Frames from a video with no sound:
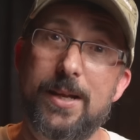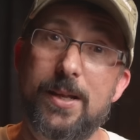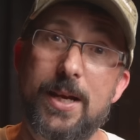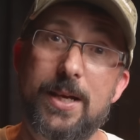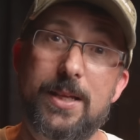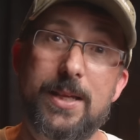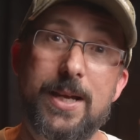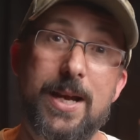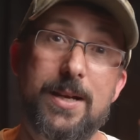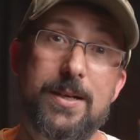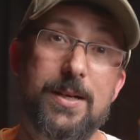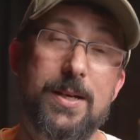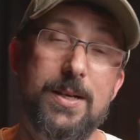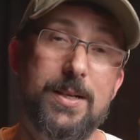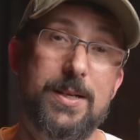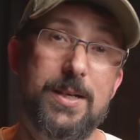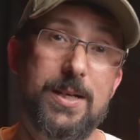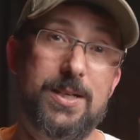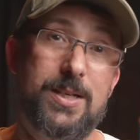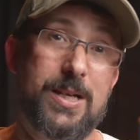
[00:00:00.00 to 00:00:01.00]
like that
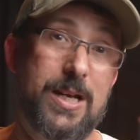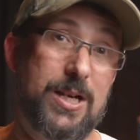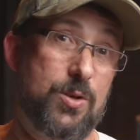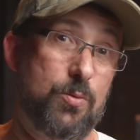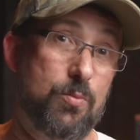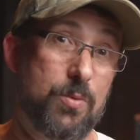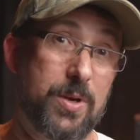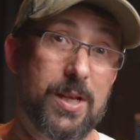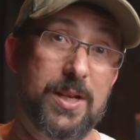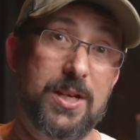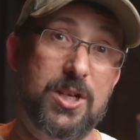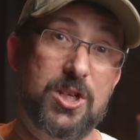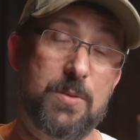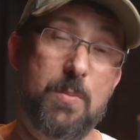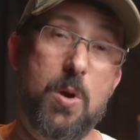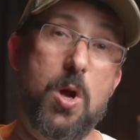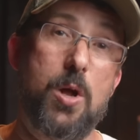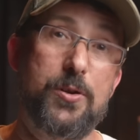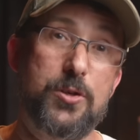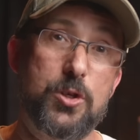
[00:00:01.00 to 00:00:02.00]
is catch really
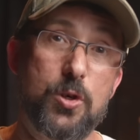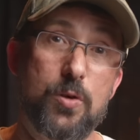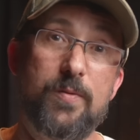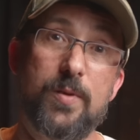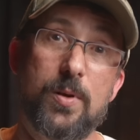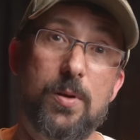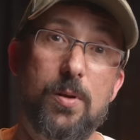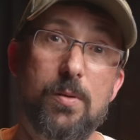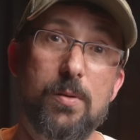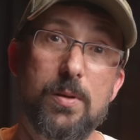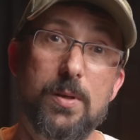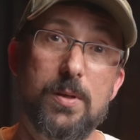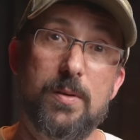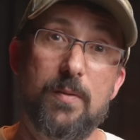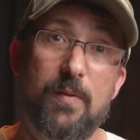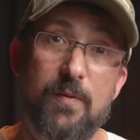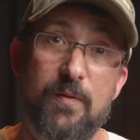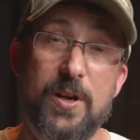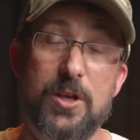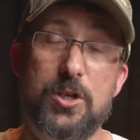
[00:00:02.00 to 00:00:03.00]
small juvenile
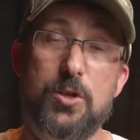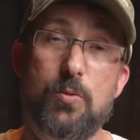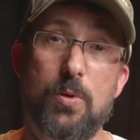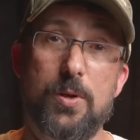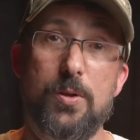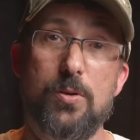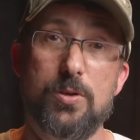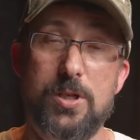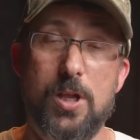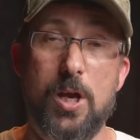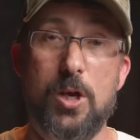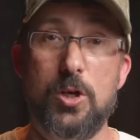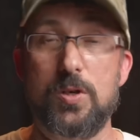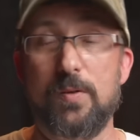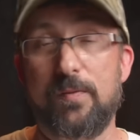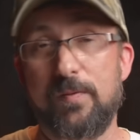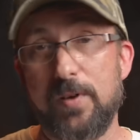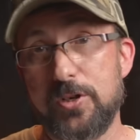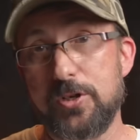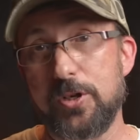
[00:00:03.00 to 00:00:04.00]
fish where those
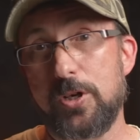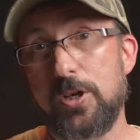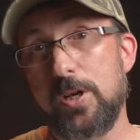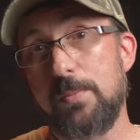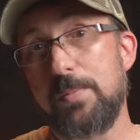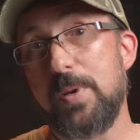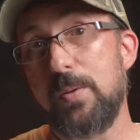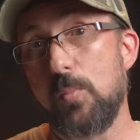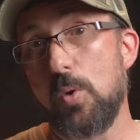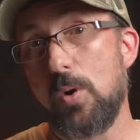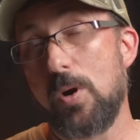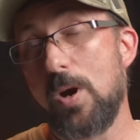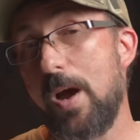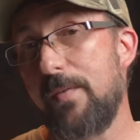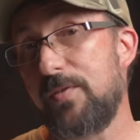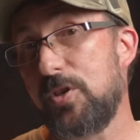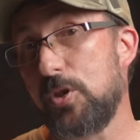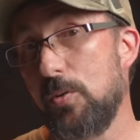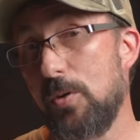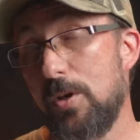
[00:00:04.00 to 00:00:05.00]
larger fish are going to be more
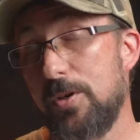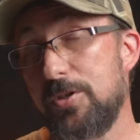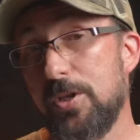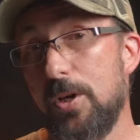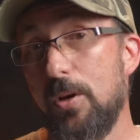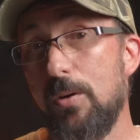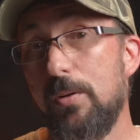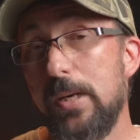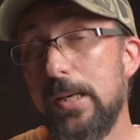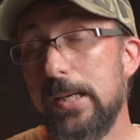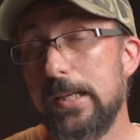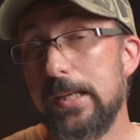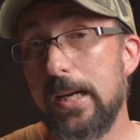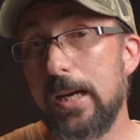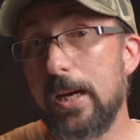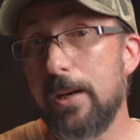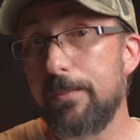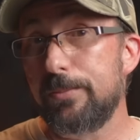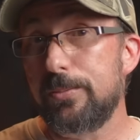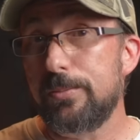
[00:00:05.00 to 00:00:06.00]
offshore. So
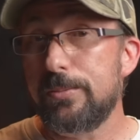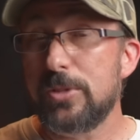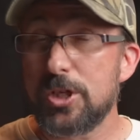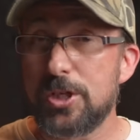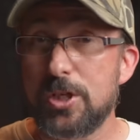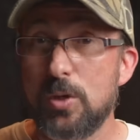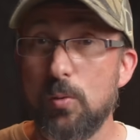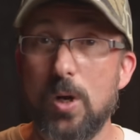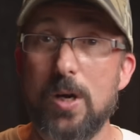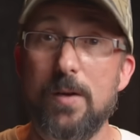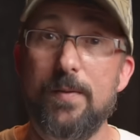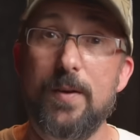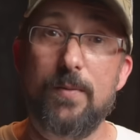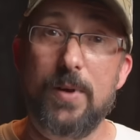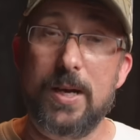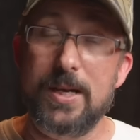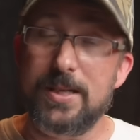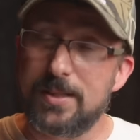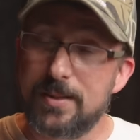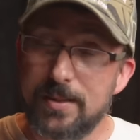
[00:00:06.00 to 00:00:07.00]
just a word of
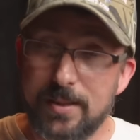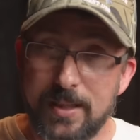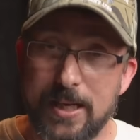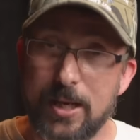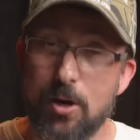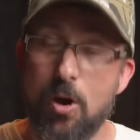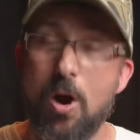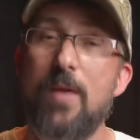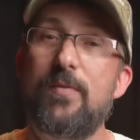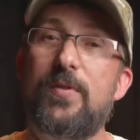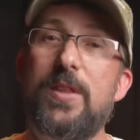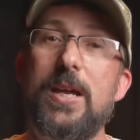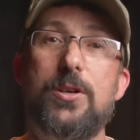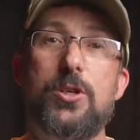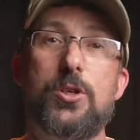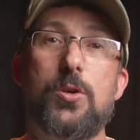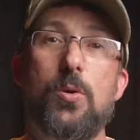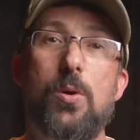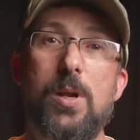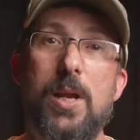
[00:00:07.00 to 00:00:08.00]
advice, get off that
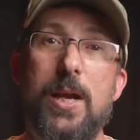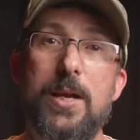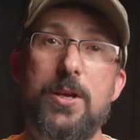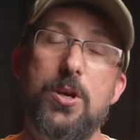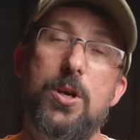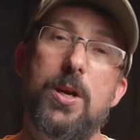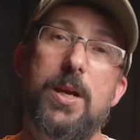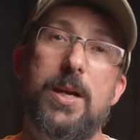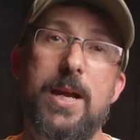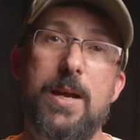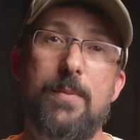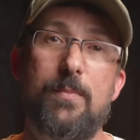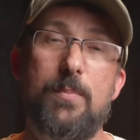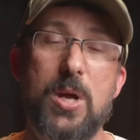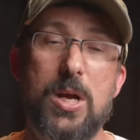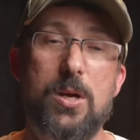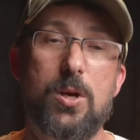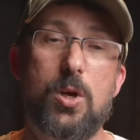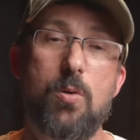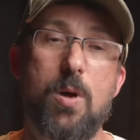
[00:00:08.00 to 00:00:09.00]
shoreline. You're going to have
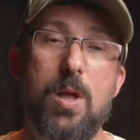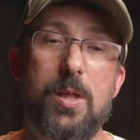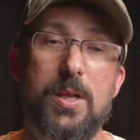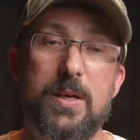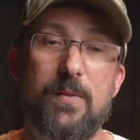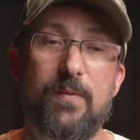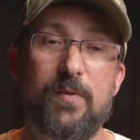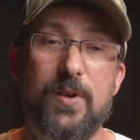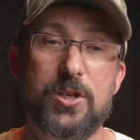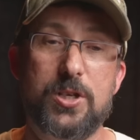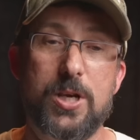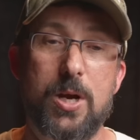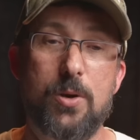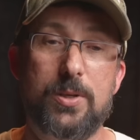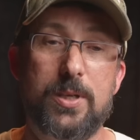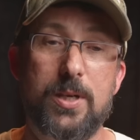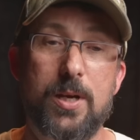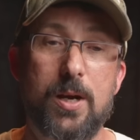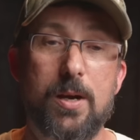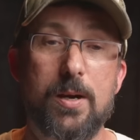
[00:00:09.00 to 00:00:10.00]
better quality fish
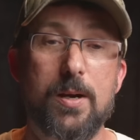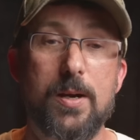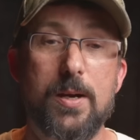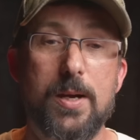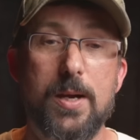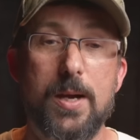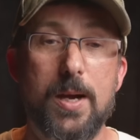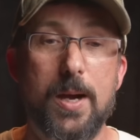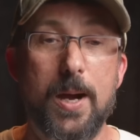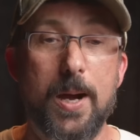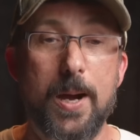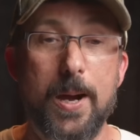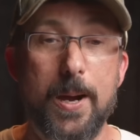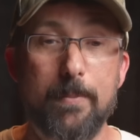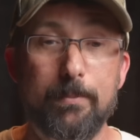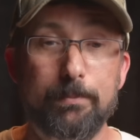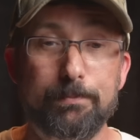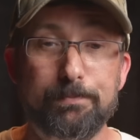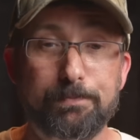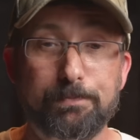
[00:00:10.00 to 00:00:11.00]
out there.
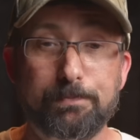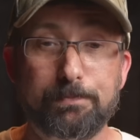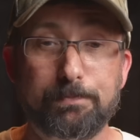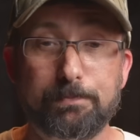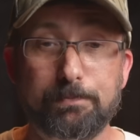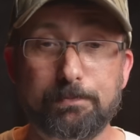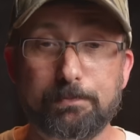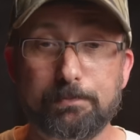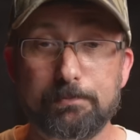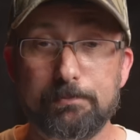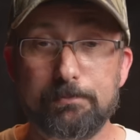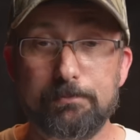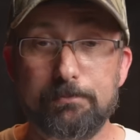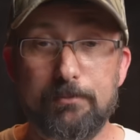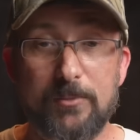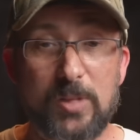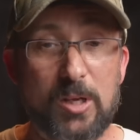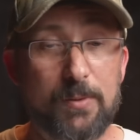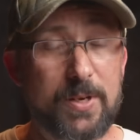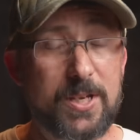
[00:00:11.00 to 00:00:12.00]

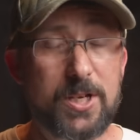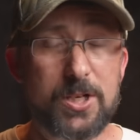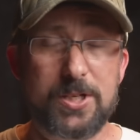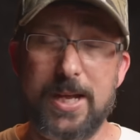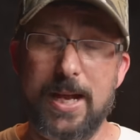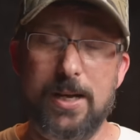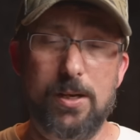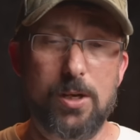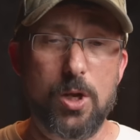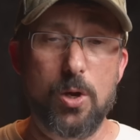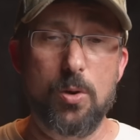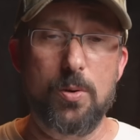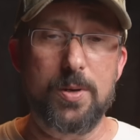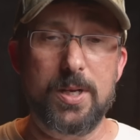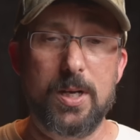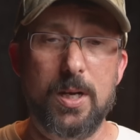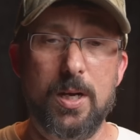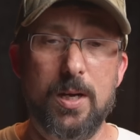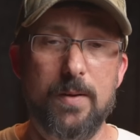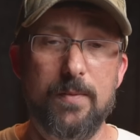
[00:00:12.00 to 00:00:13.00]
We just got a load
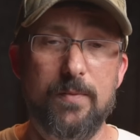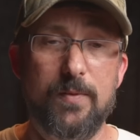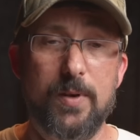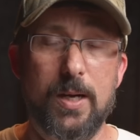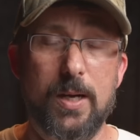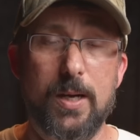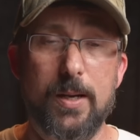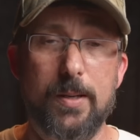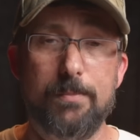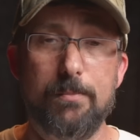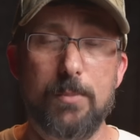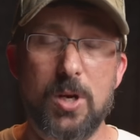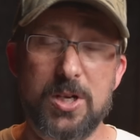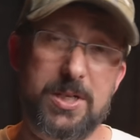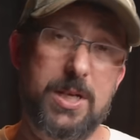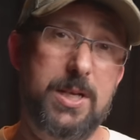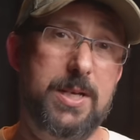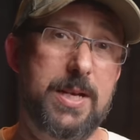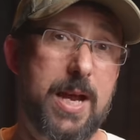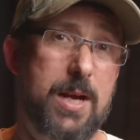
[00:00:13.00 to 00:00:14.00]
of
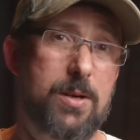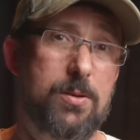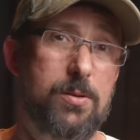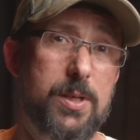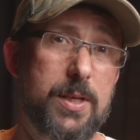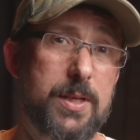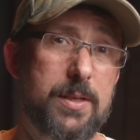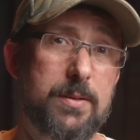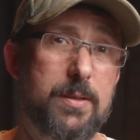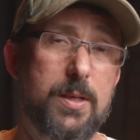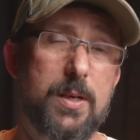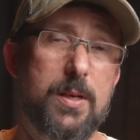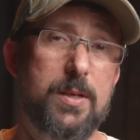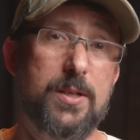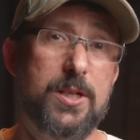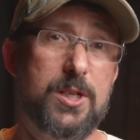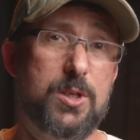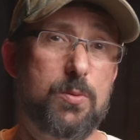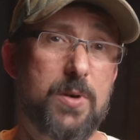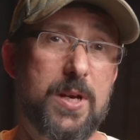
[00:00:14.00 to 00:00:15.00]
musky tackle in
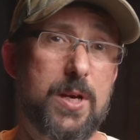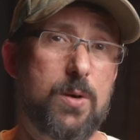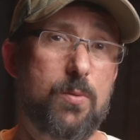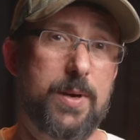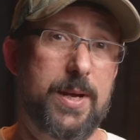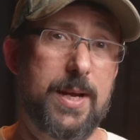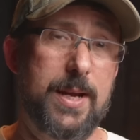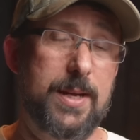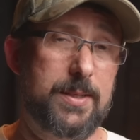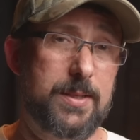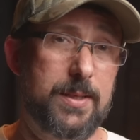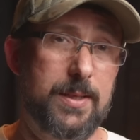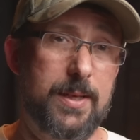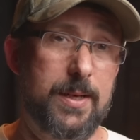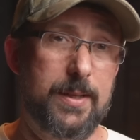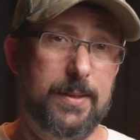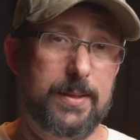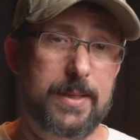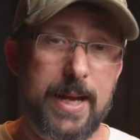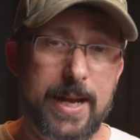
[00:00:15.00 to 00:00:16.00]
this week. We got
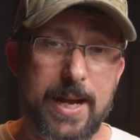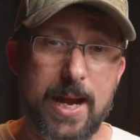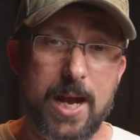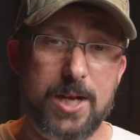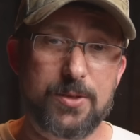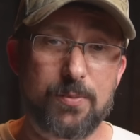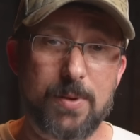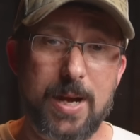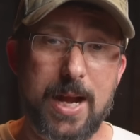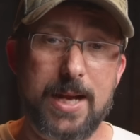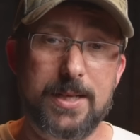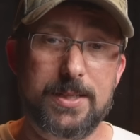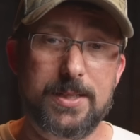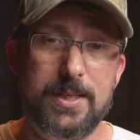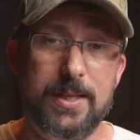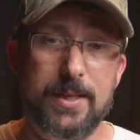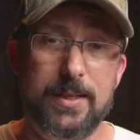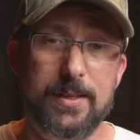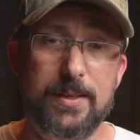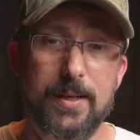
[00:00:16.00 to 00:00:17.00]
Chaos rods
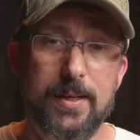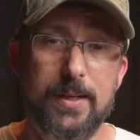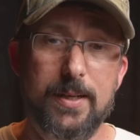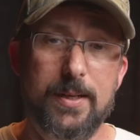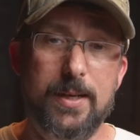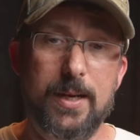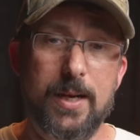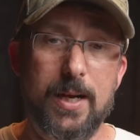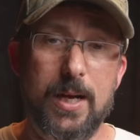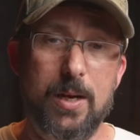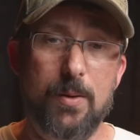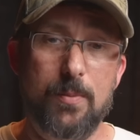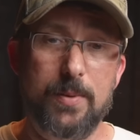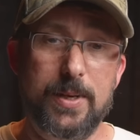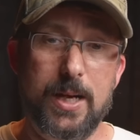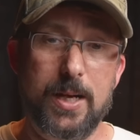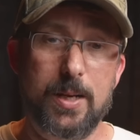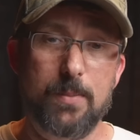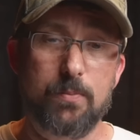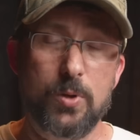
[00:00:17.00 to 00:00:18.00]
in. We
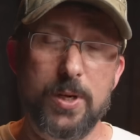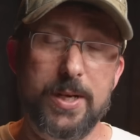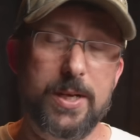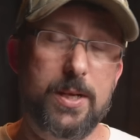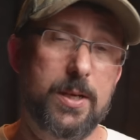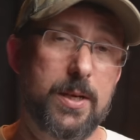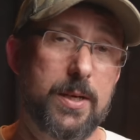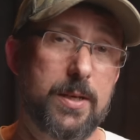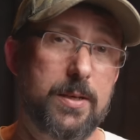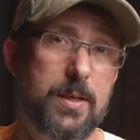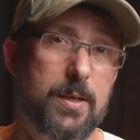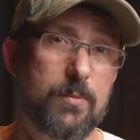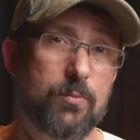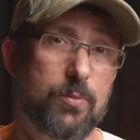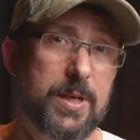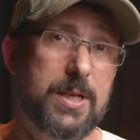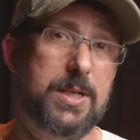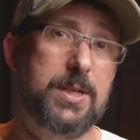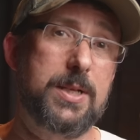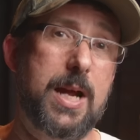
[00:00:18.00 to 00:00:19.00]
got a pretty good
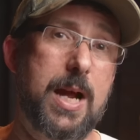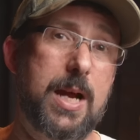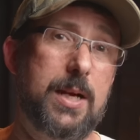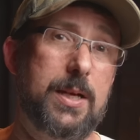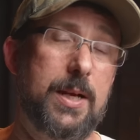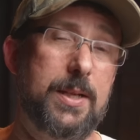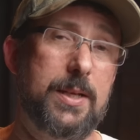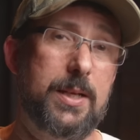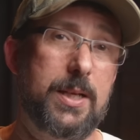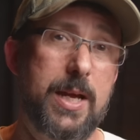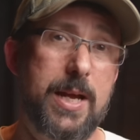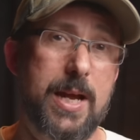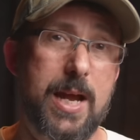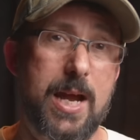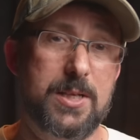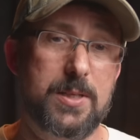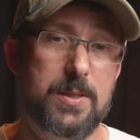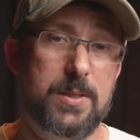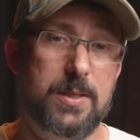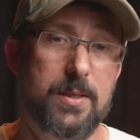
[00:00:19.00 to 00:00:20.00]
restock on the
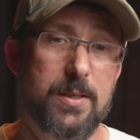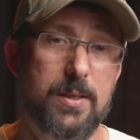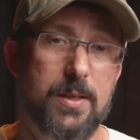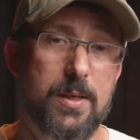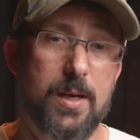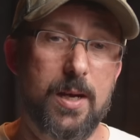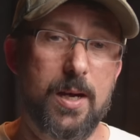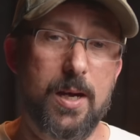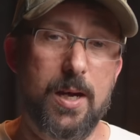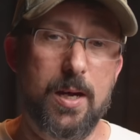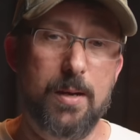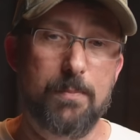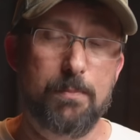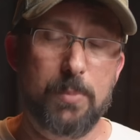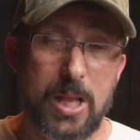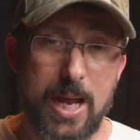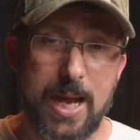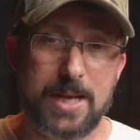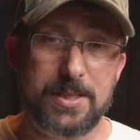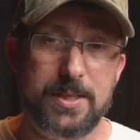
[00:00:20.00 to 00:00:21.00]
Chaos
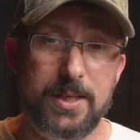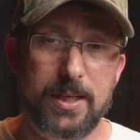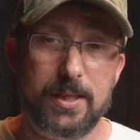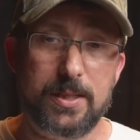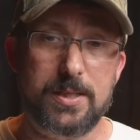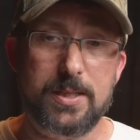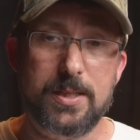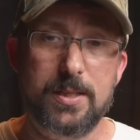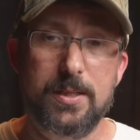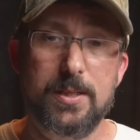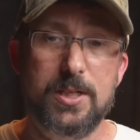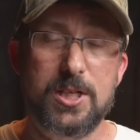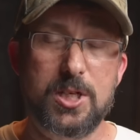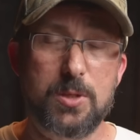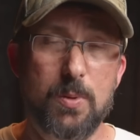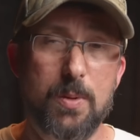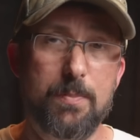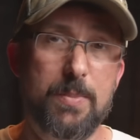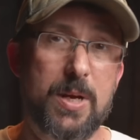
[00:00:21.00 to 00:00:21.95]
plastics, swim